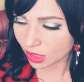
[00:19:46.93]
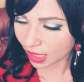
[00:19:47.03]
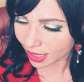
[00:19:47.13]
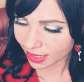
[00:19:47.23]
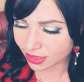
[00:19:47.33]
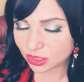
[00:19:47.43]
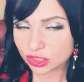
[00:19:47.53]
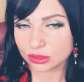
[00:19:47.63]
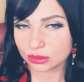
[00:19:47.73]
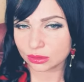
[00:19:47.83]
and
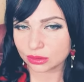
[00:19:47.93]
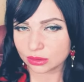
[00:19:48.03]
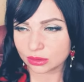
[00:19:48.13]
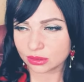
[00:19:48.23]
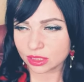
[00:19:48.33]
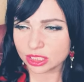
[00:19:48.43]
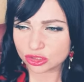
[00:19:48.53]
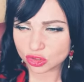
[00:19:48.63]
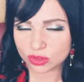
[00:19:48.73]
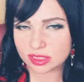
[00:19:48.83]

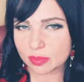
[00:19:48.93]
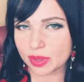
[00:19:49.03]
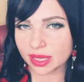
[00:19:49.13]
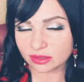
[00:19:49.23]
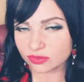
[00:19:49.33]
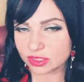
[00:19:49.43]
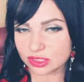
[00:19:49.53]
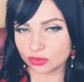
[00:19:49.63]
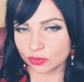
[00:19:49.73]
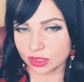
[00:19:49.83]
enjoy the benefits
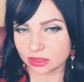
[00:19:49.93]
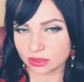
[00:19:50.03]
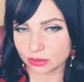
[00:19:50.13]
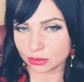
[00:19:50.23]
of it.